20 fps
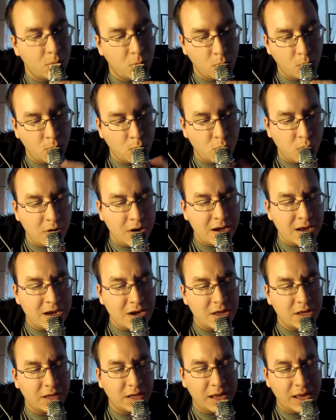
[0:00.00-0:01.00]

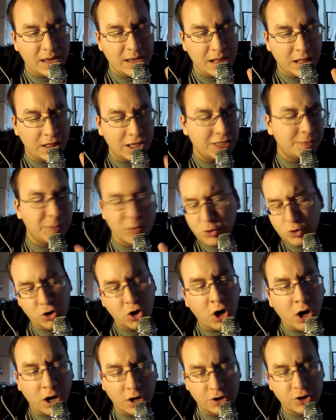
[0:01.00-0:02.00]
when Elizabeth
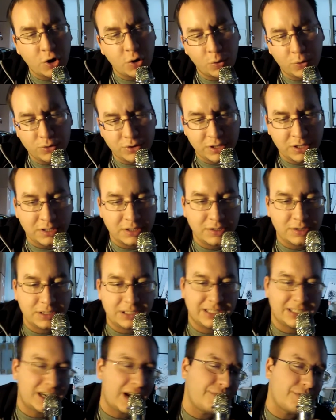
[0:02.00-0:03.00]
Shaw goes and
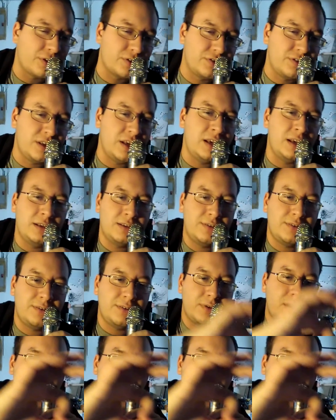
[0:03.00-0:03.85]
discovers these...